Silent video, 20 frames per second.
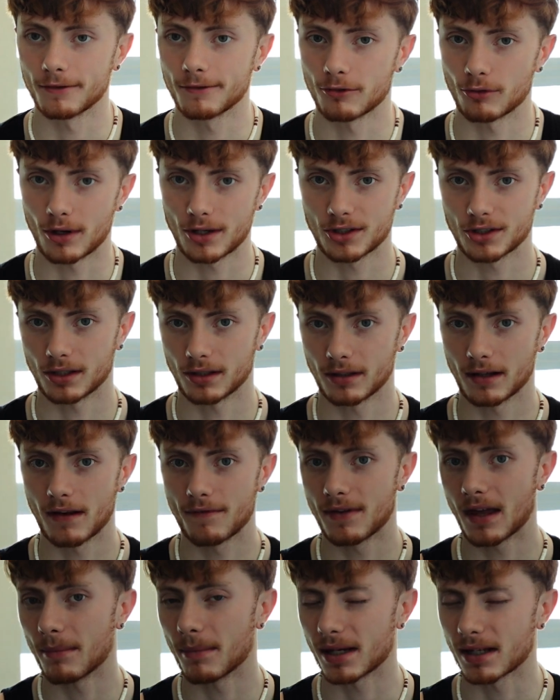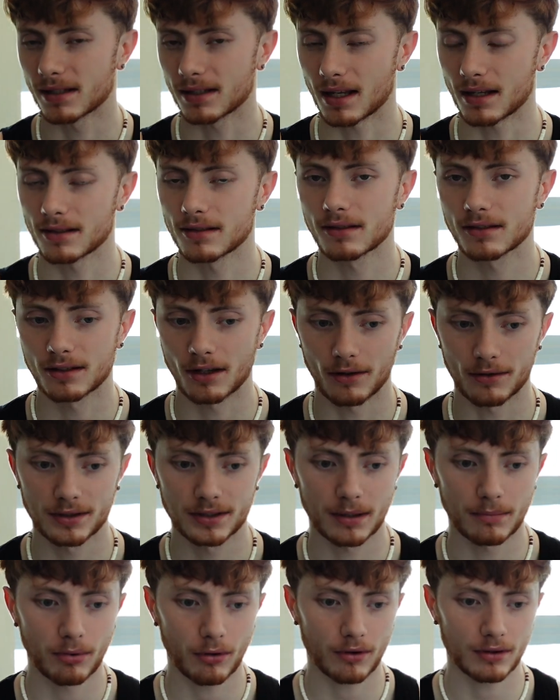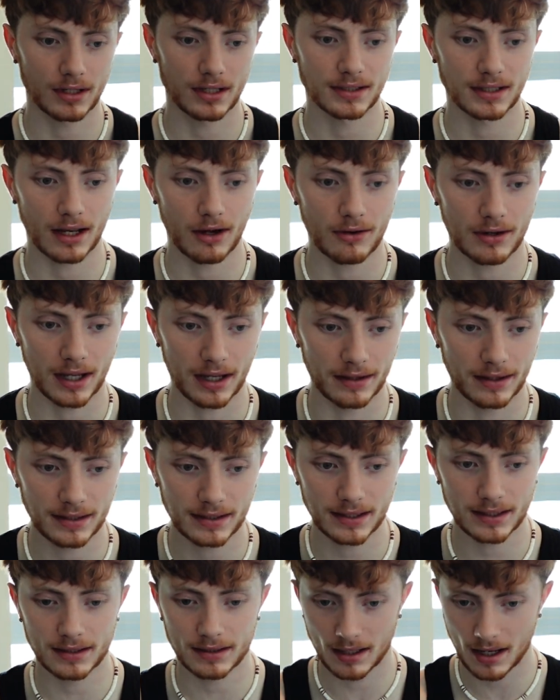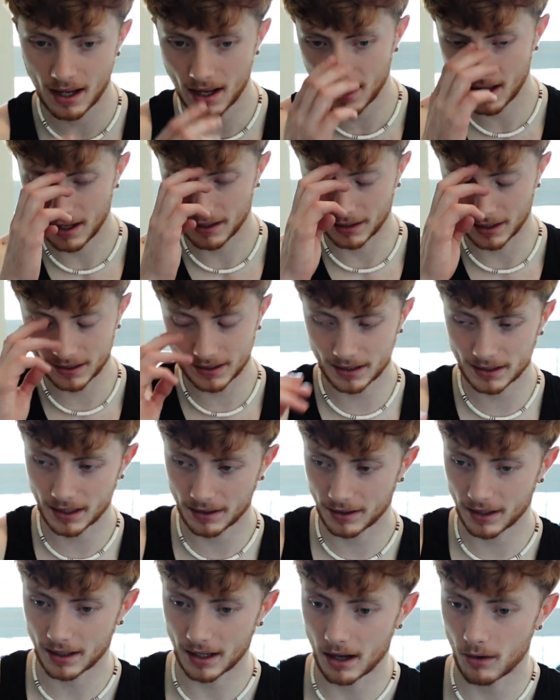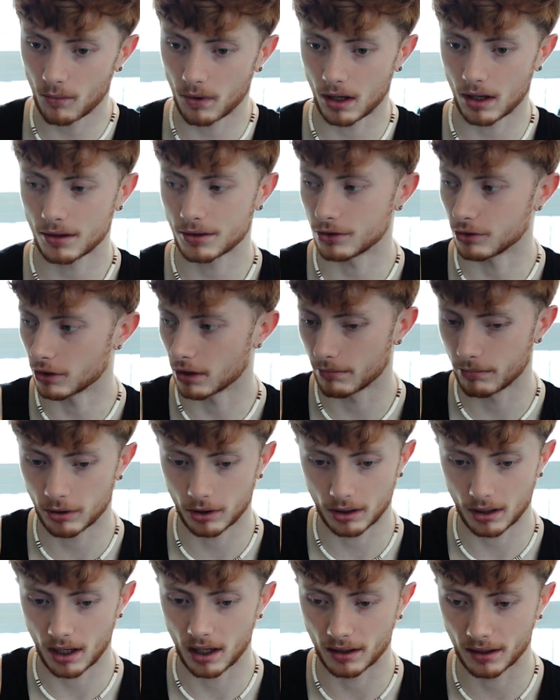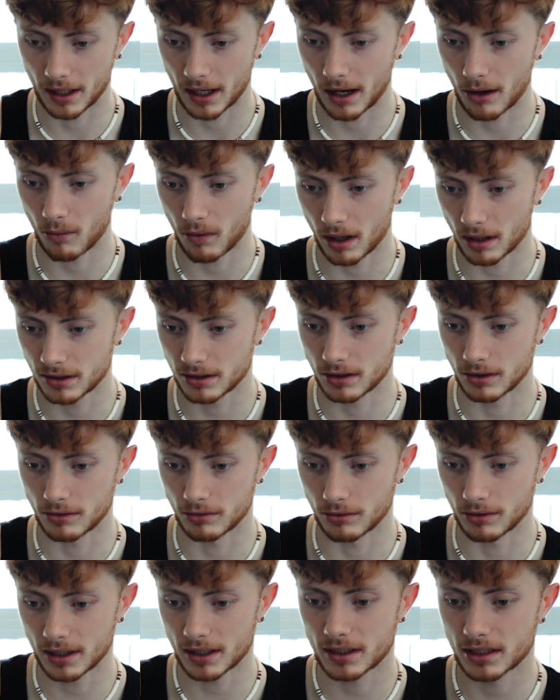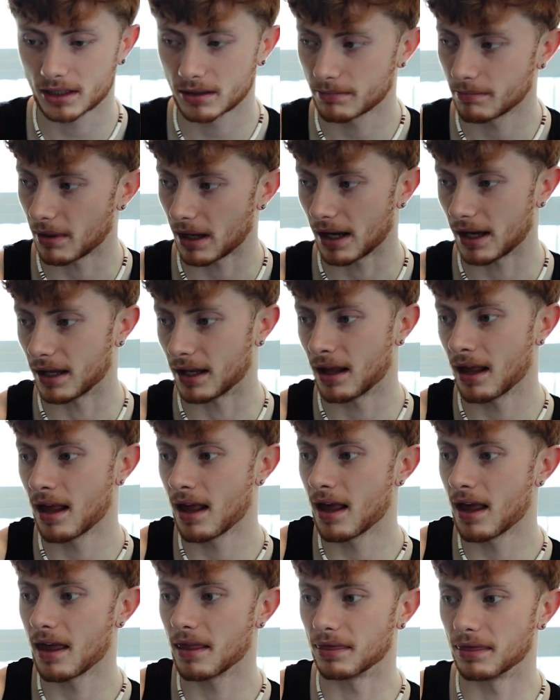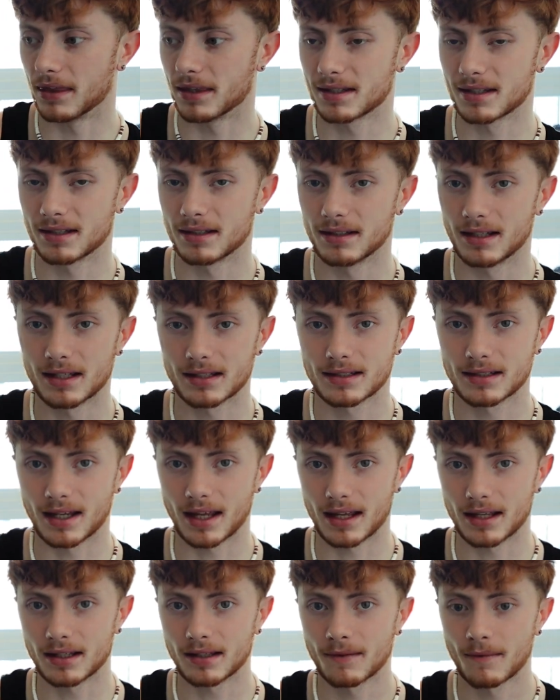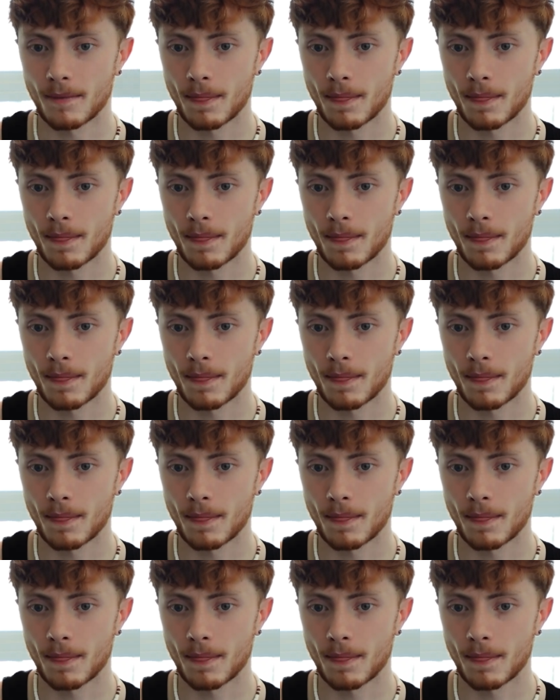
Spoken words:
fruition, if that makes sense. So it's important to say, okay, this is a thing I want. You can put, okay, I want to do this by this date,